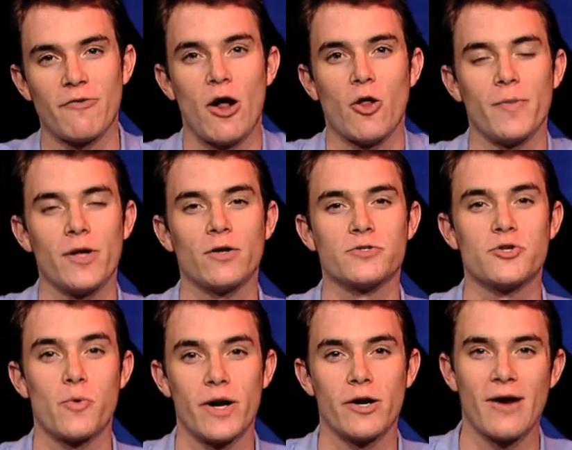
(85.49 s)
follow me on
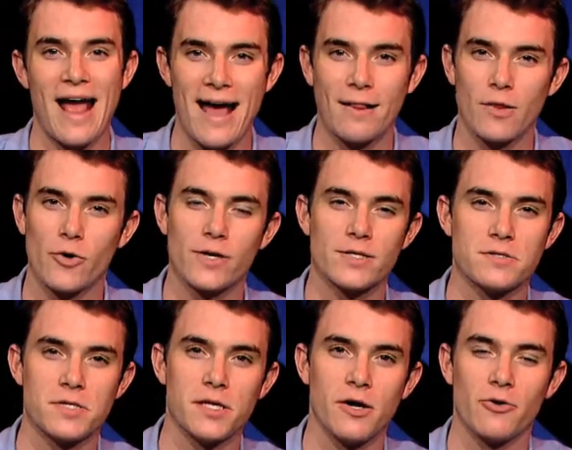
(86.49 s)
Twitter at
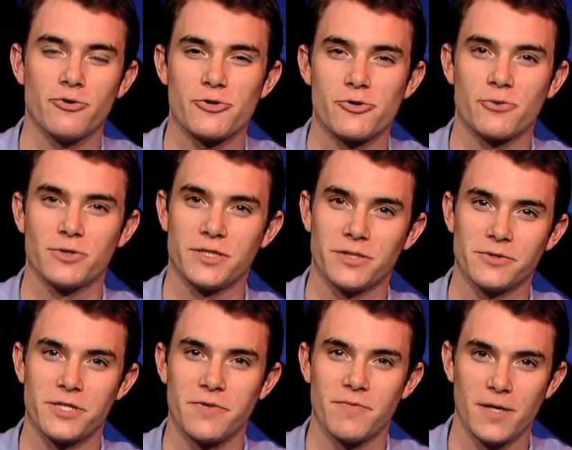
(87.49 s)

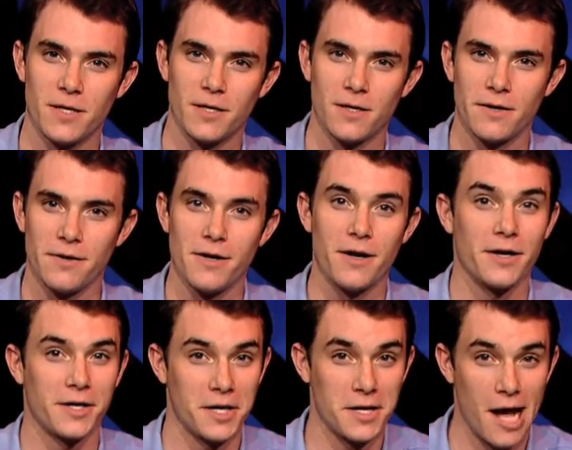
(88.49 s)
LoganC_TealTV.
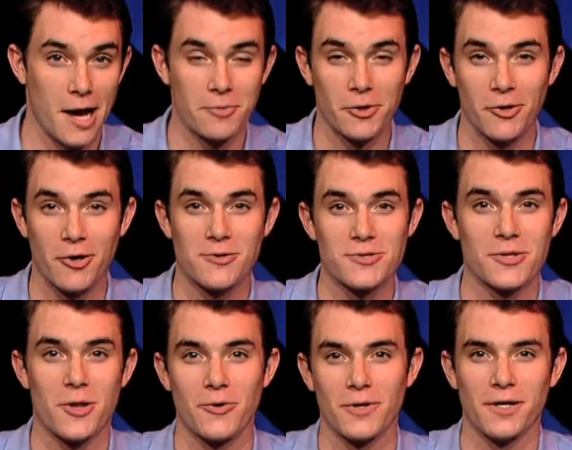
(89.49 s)
Again, I'm your host,
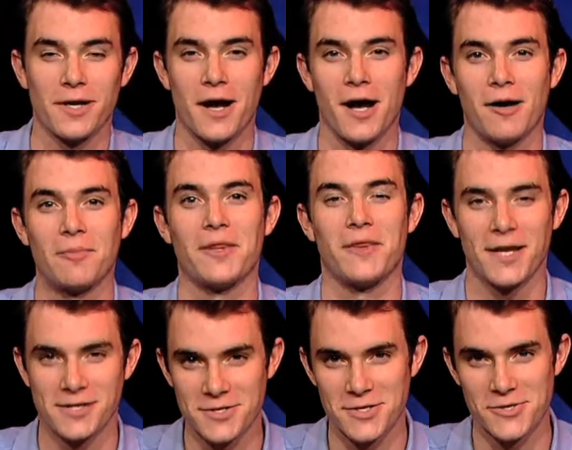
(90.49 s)
Logan Cobb, and
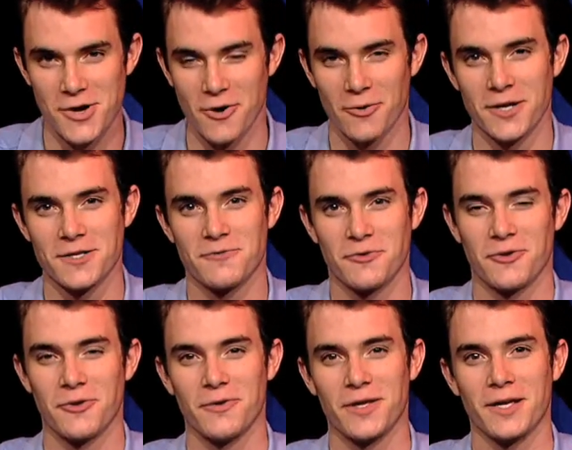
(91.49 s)
thanks as always for
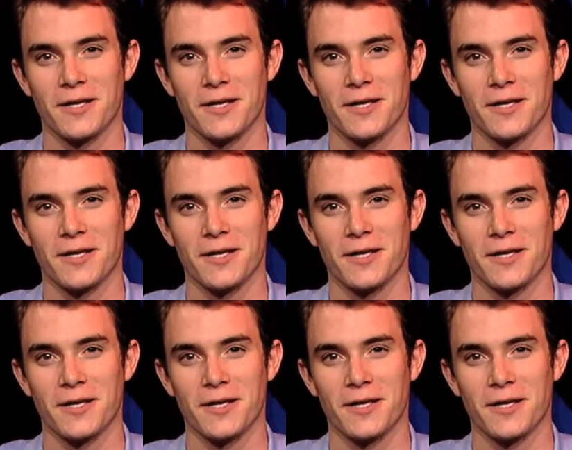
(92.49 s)
tuning